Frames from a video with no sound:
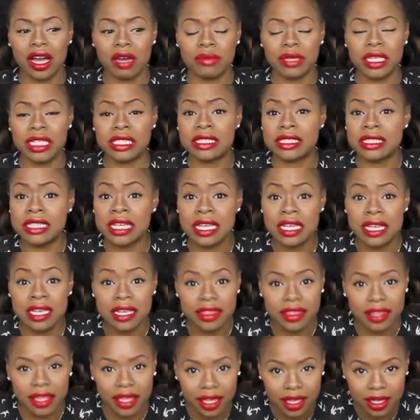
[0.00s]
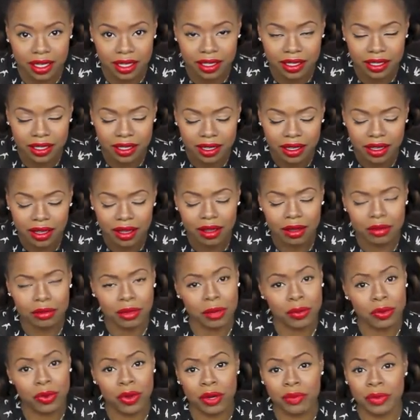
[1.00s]
He's teething. My
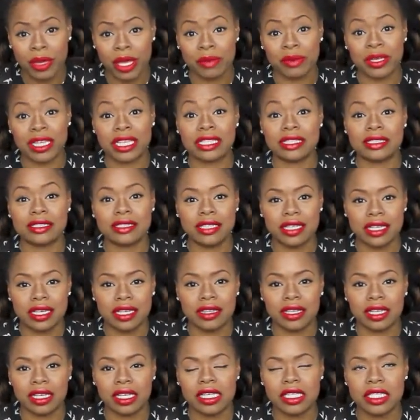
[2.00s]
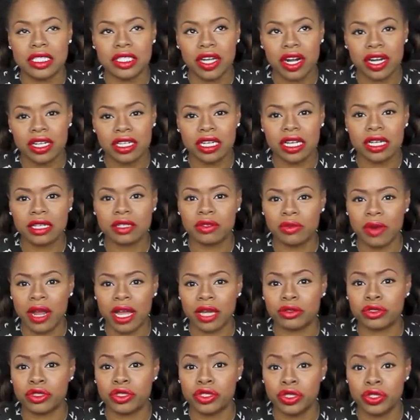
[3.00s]
poor baby is teething. He started at
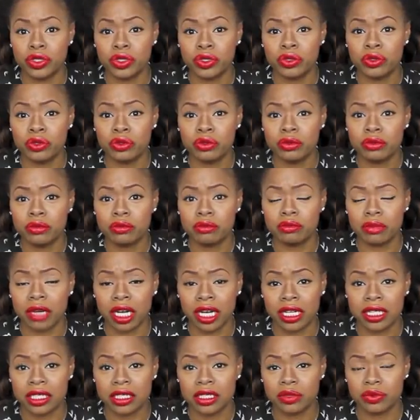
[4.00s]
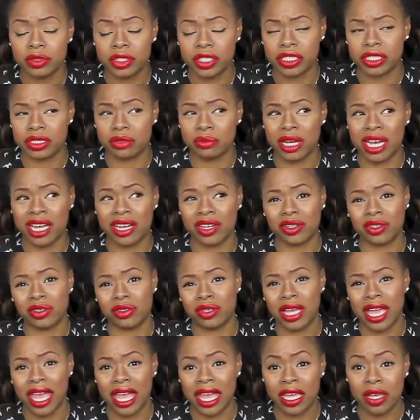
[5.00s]
around 2 months, which is about
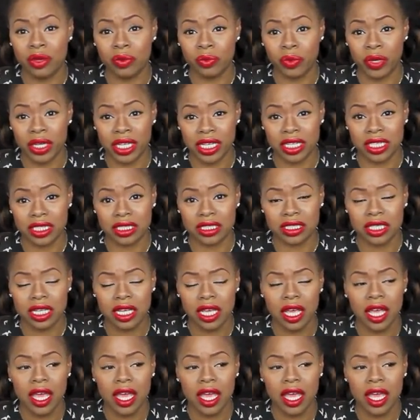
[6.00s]
8 weeks.